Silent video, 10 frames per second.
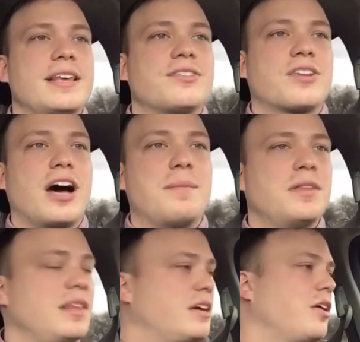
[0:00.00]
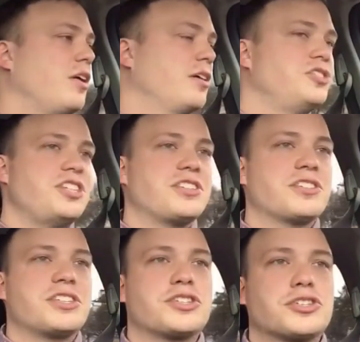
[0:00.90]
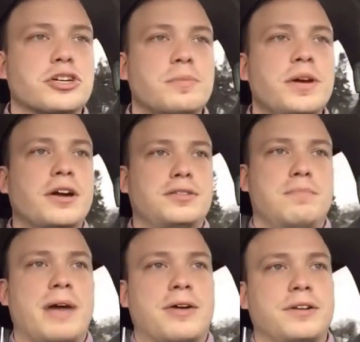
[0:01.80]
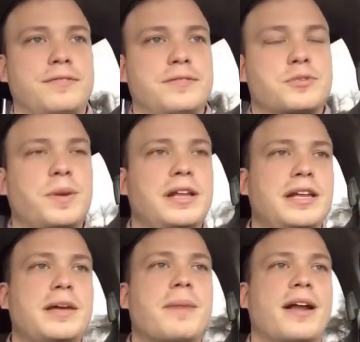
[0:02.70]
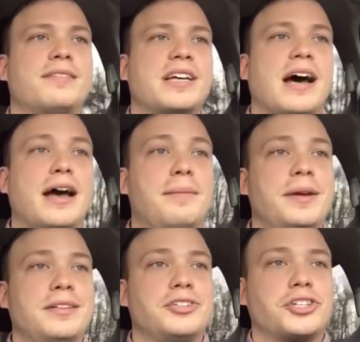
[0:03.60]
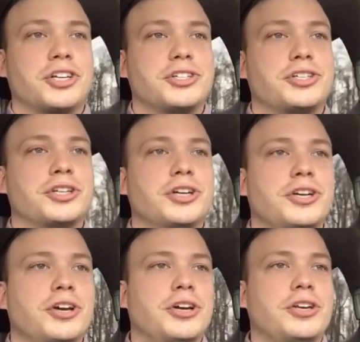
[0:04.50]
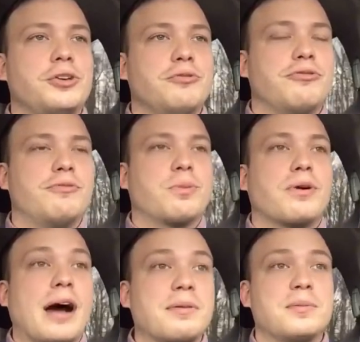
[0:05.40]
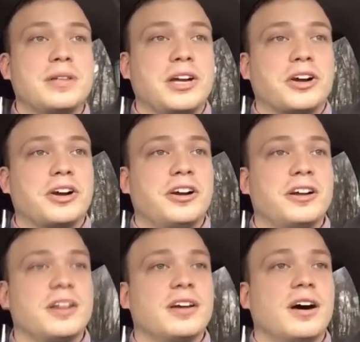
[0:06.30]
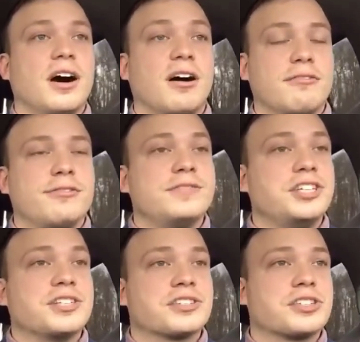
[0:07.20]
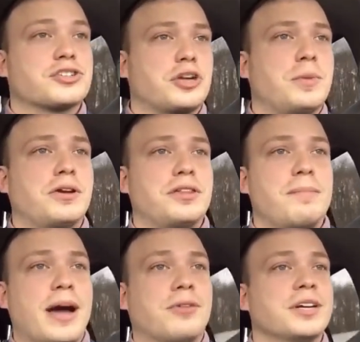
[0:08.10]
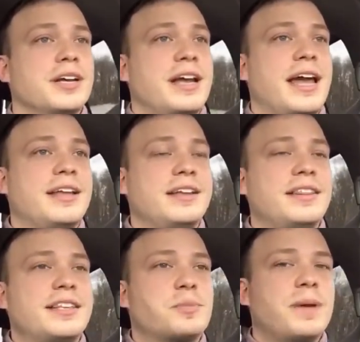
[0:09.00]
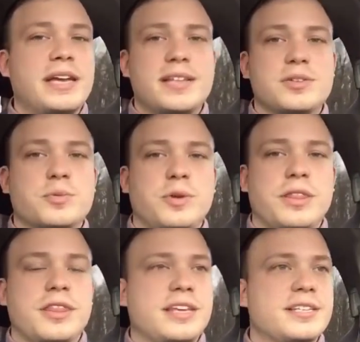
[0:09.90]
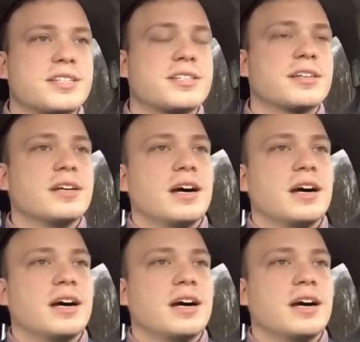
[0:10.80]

is commonly called Jesus' Sermon on the Mount. If you spend any amount of time in the church, you've probably heard of Jesus' Sermon on the Mount. And this begins with these